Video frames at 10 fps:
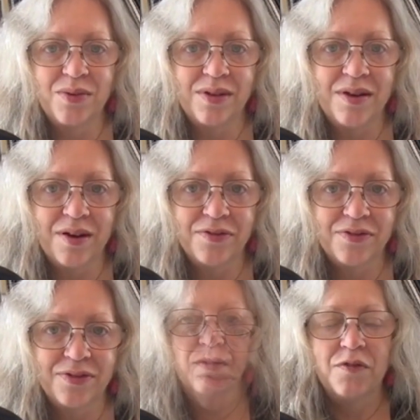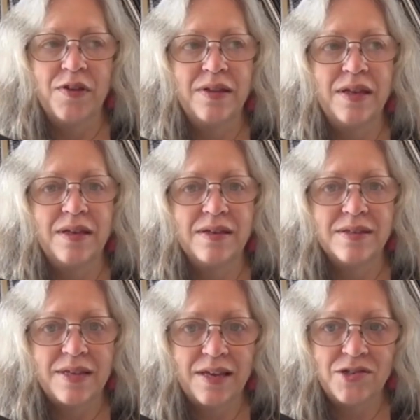with enough, feeling
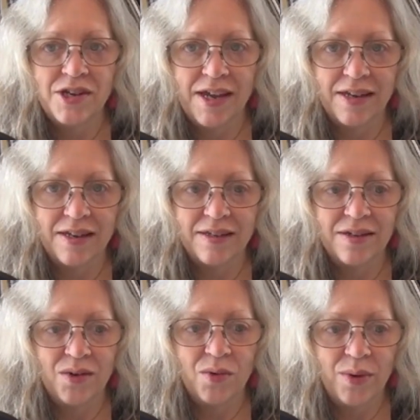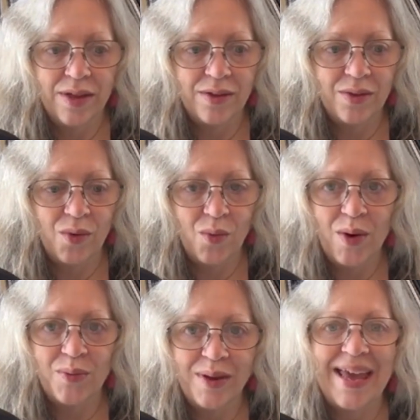satiated with
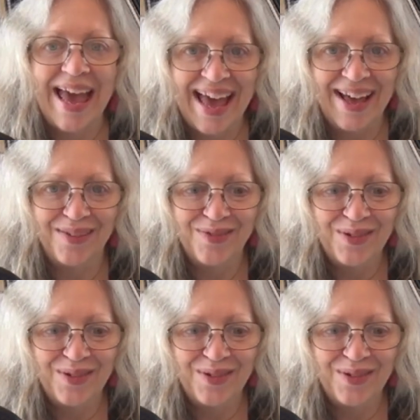what we have,